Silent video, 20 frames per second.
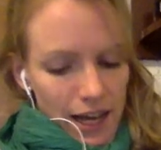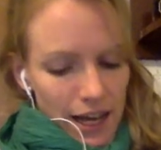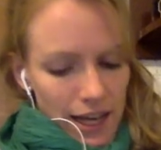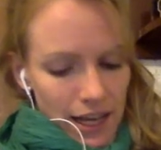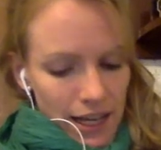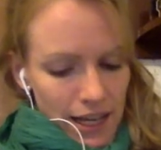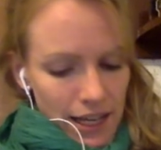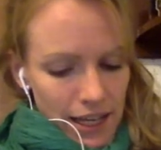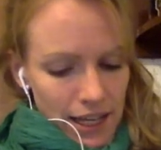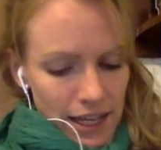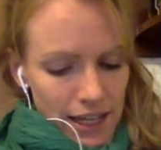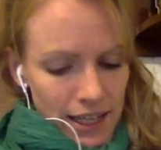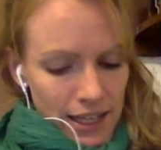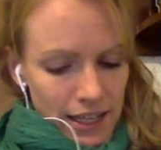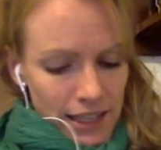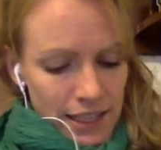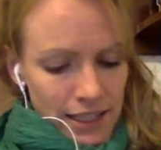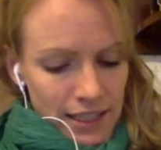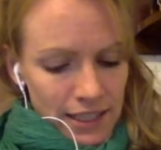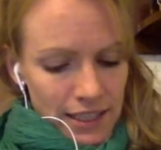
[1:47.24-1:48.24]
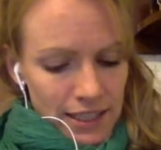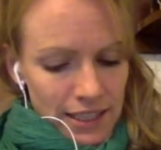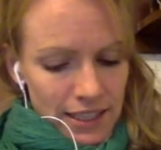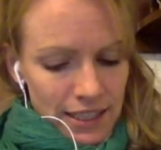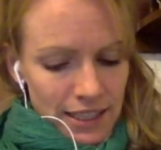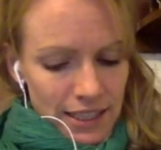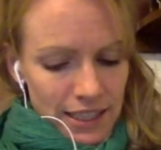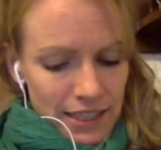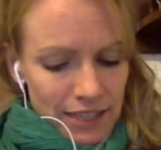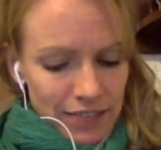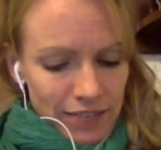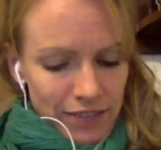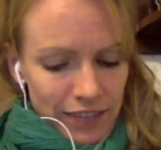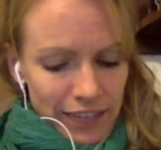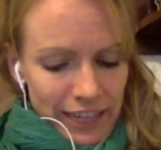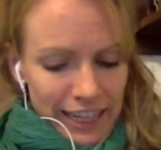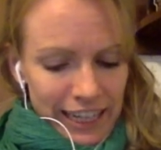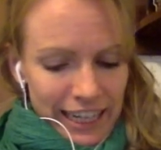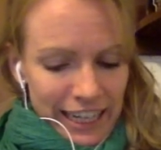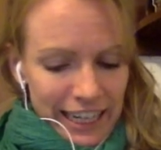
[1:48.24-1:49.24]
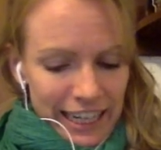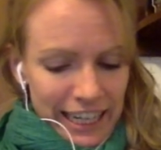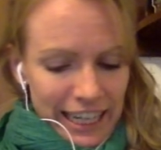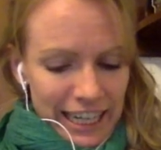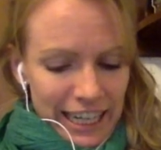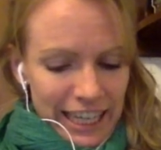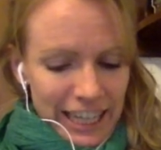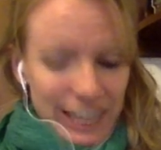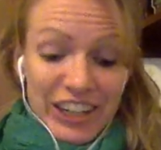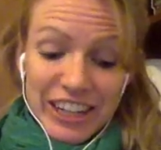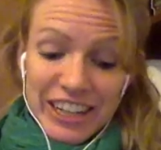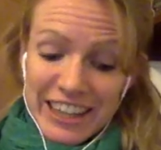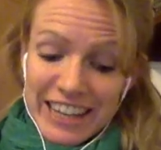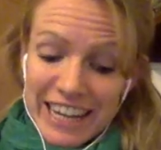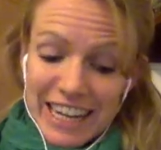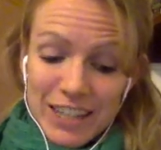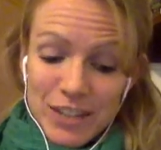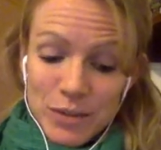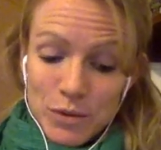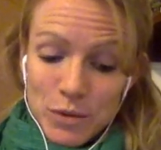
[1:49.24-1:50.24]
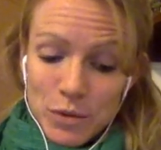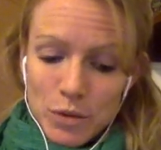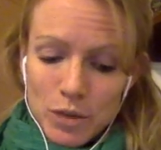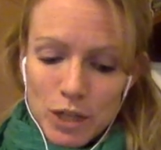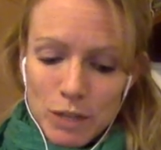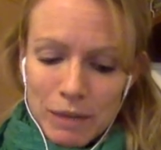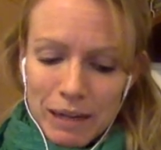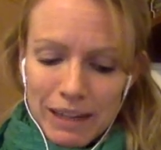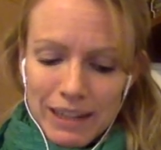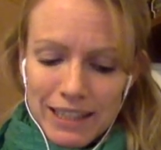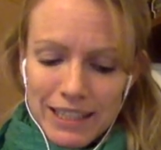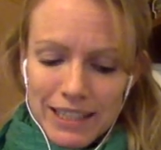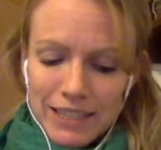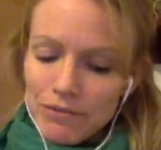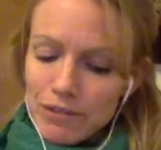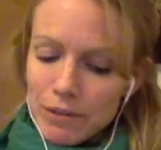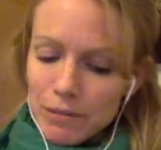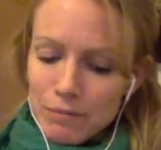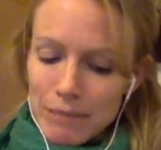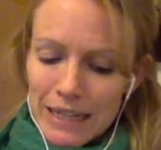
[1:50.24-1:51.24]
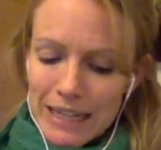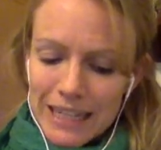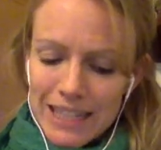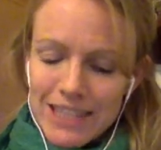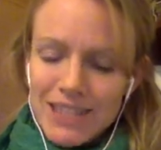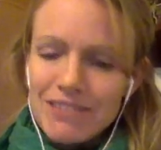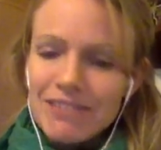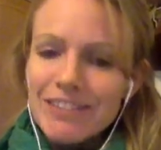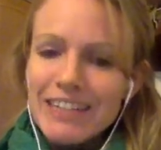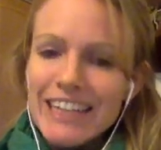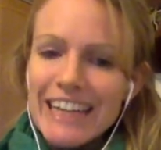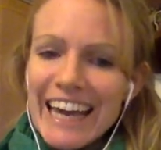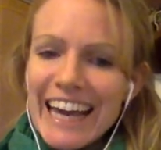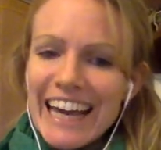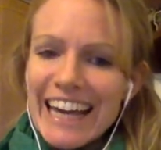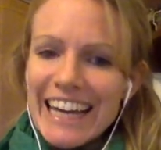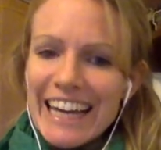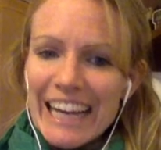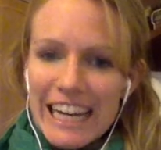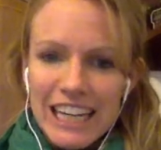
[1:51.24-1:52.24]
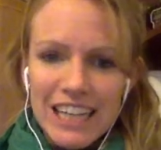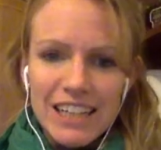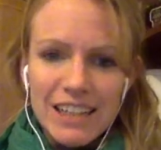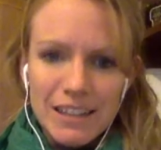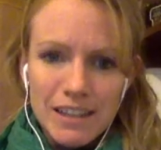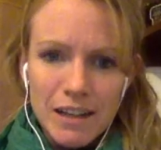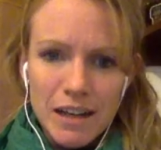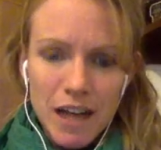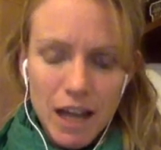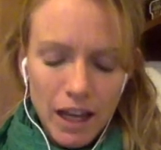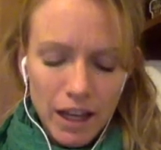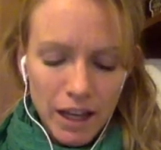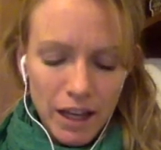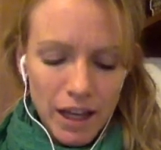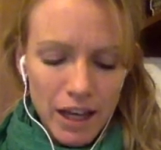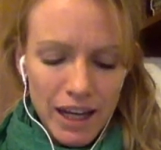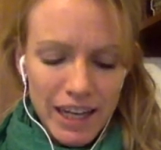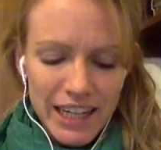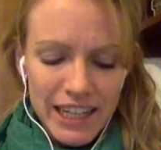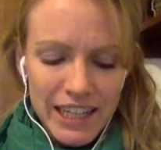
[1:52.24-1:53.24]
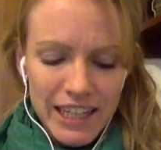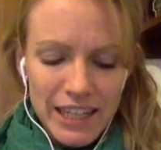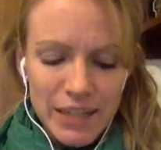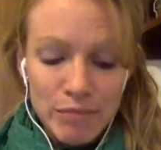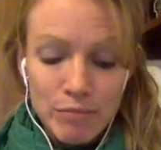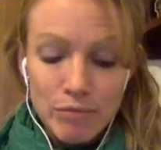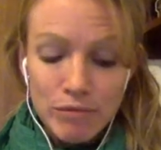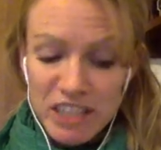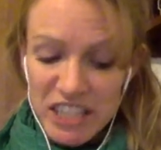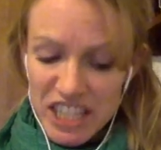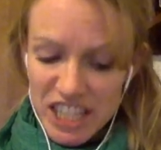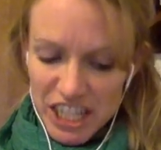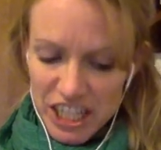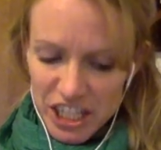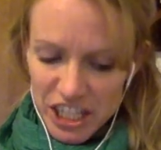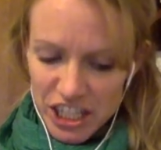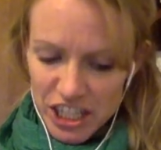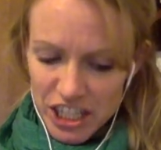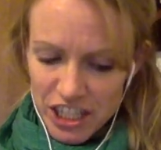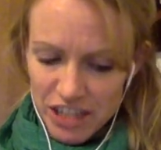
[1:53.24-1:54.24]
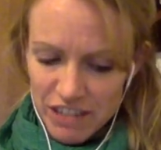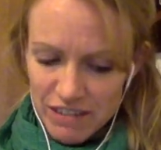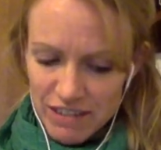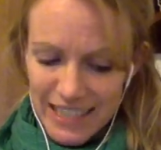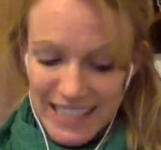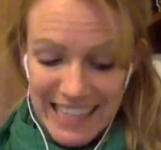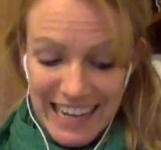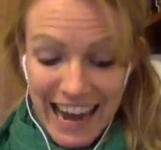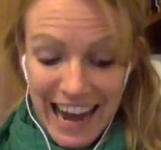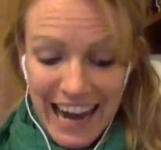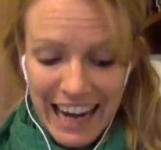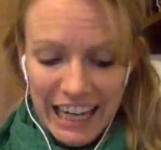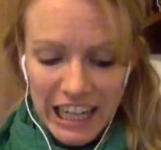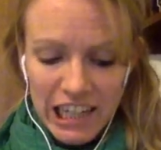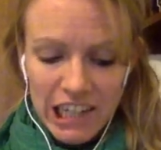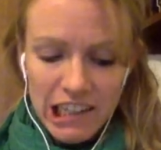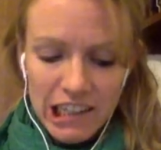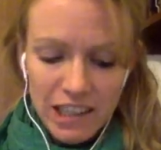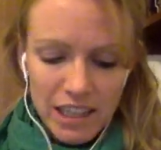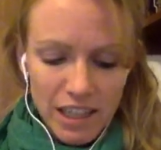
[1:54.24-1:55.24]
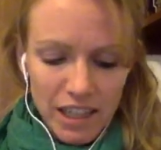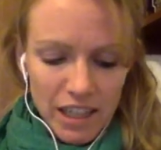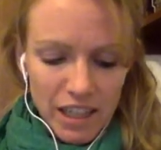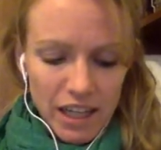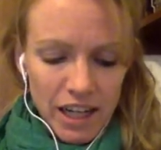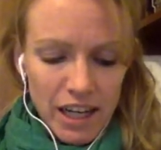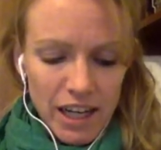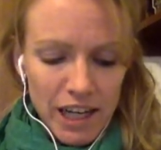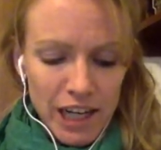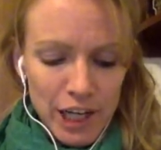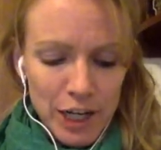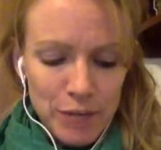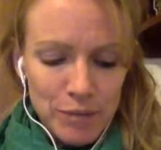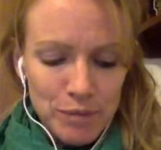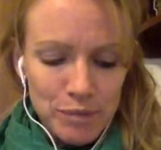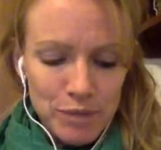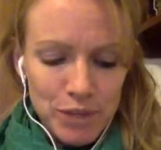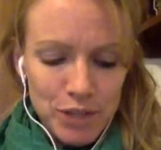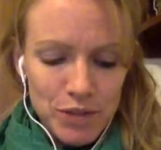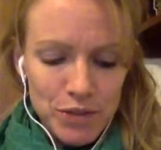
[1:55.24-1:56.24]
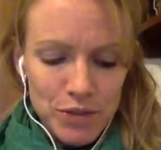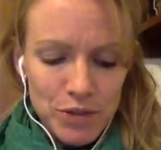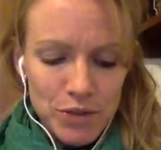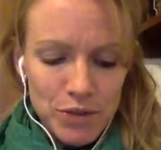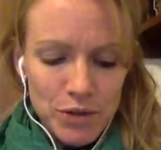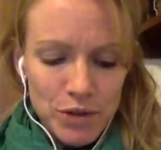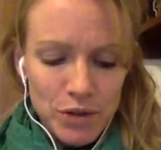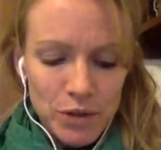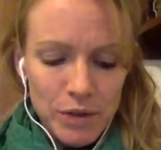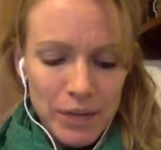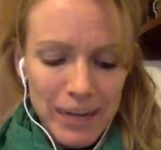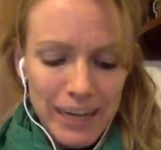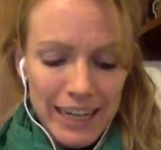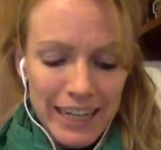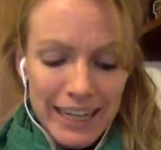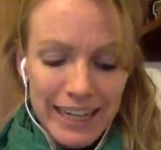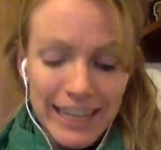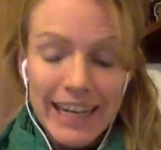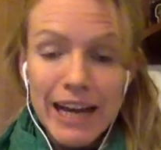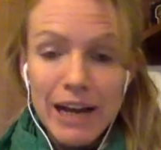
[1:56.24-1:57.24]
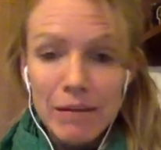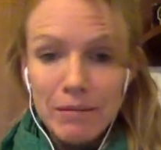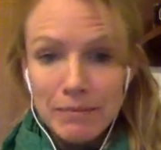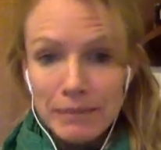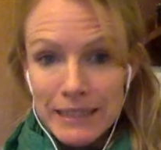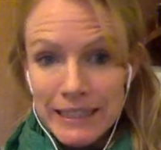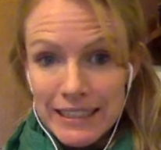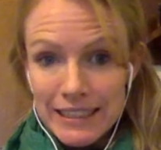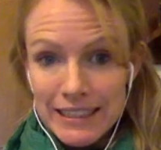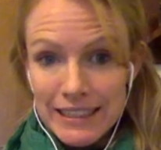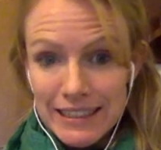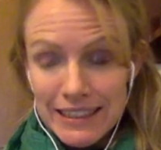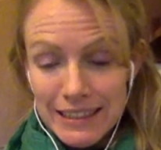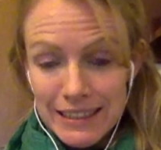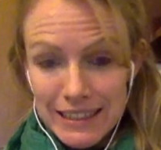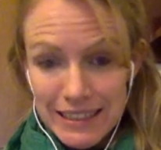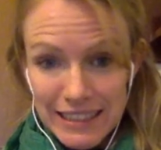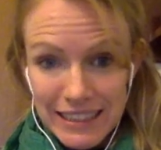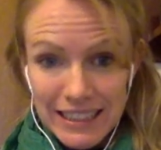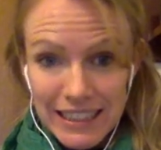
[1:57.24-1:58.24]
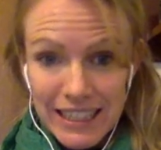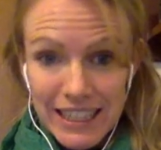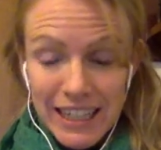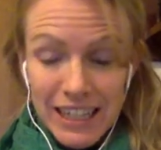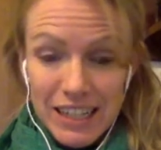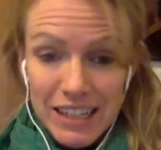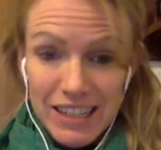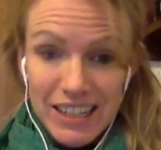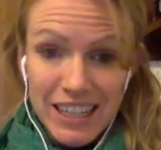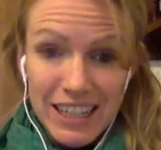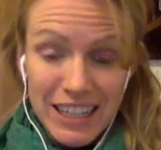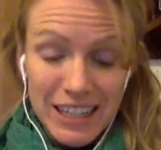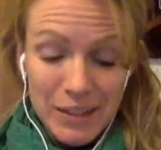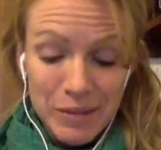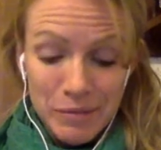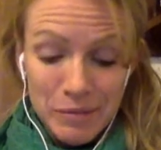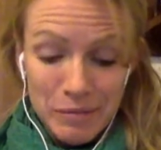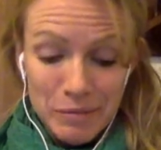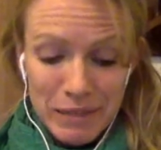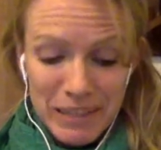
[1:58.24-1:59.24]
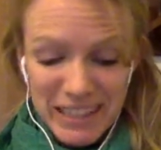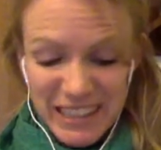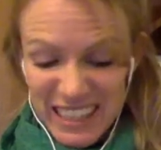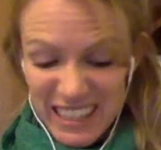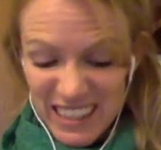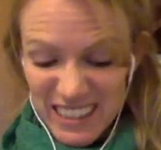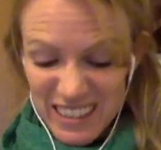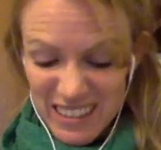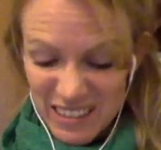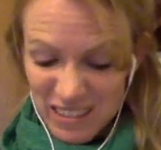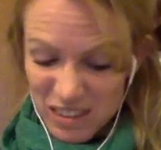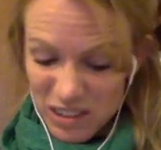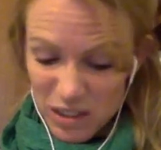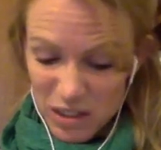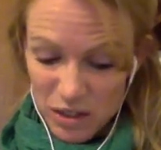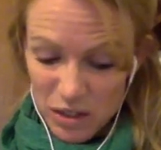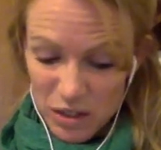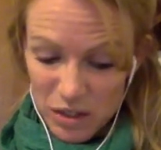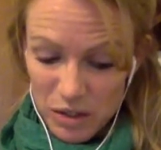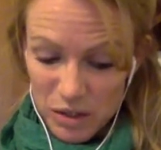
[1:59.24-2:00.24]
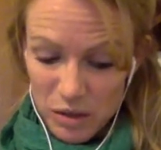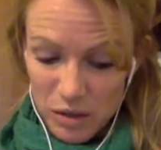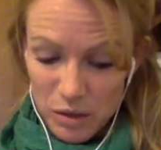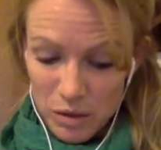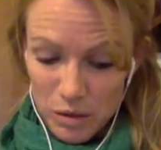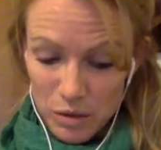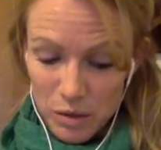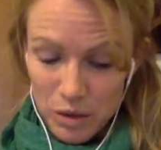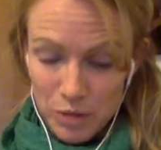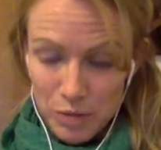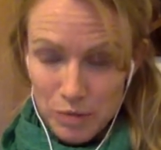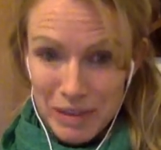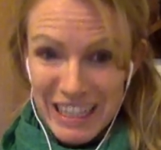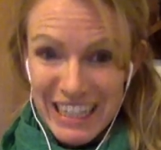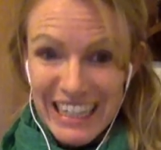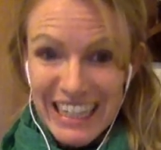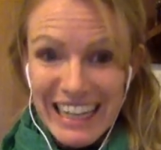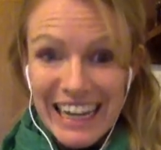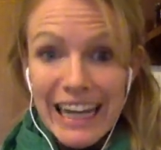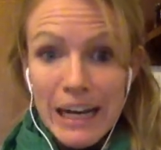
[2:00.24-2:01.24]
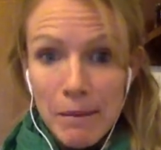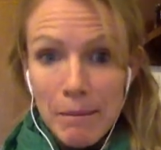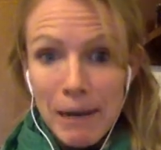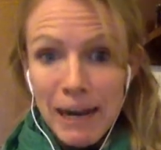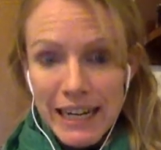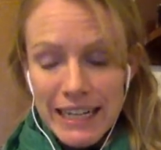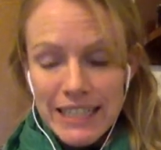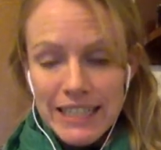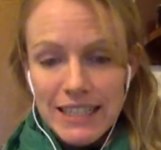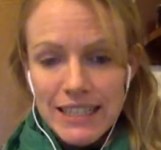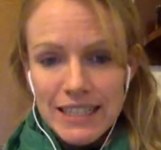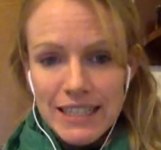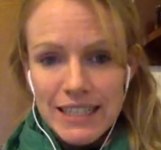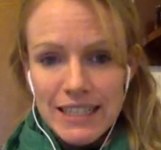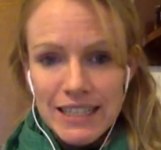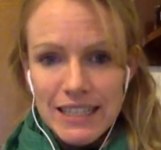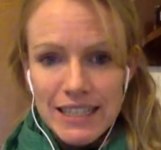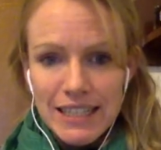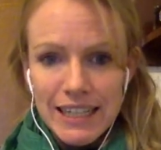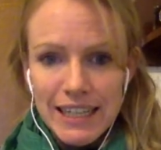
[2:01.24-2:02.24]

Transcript: And finally, uh, at the end, we talked about the different meanings of gig uh, in British slang. Um, so we have gigabyte, um, uh, which would be gigabytes,